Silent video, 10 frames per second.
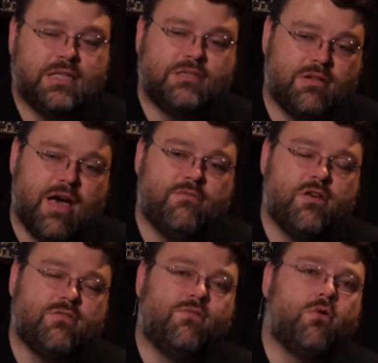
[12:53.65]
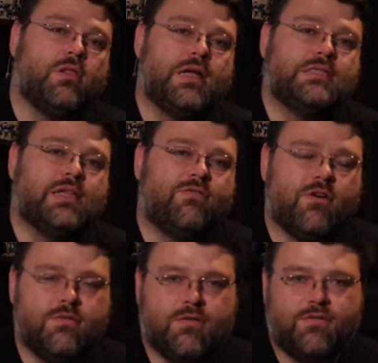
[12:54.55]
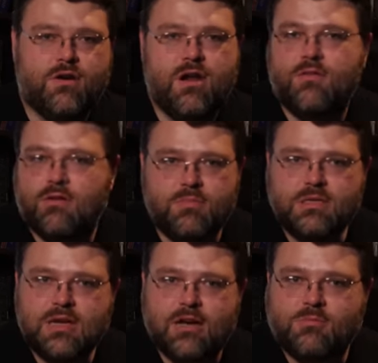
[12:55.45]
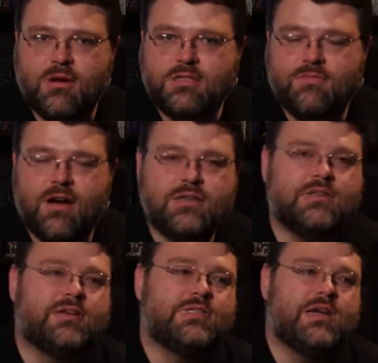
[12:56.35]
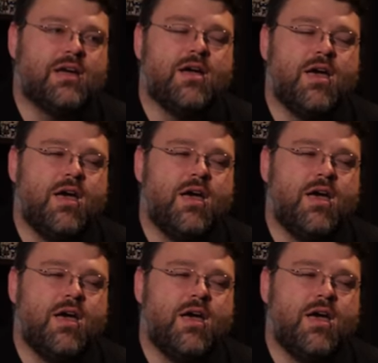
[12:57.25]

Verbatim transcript: and still have another 4 lanes left over for another PCI Express device, like, say,